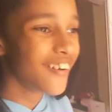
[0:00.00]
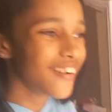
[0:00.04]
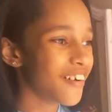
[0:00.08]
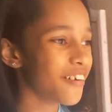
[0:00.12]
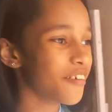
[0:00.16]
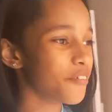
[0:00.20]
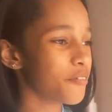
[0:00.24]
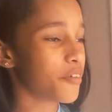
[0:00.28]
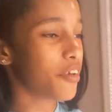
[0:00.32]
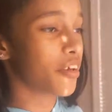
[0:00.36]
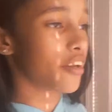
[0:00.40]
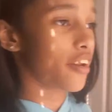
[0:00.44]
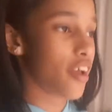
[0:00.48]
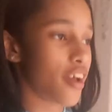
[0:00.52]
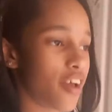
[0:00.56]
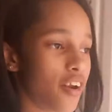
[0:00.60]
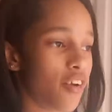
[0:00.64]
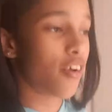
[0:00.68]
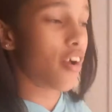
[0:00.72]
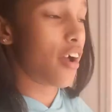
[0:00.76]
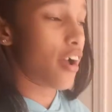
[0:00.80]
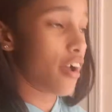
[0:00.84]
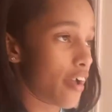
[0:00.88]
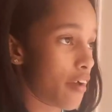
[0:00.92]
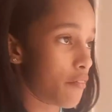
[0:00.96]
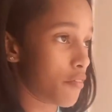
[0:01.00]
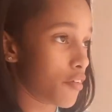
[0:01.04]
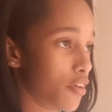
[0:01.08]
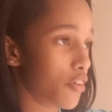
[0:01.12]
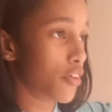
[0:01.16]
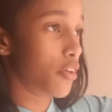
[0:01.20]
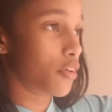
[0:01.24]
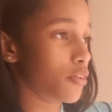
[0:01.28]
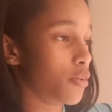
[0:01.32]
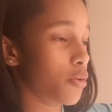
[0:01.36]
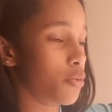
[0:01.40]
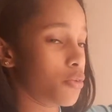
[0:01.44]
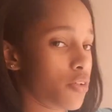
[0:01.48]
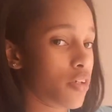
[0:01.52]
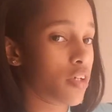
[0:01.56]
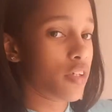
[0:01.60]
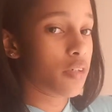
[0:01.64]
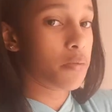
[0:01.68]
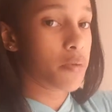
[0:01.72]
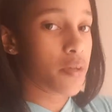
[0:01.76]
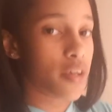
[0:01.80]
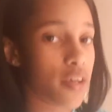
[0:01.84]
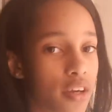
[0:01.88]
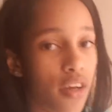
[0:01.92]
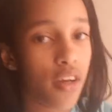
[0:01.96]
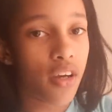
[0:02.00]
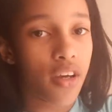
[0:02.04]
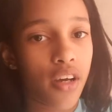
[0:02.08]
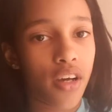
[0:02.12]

I'm kidding. I don't. I have issues. Don't judge me.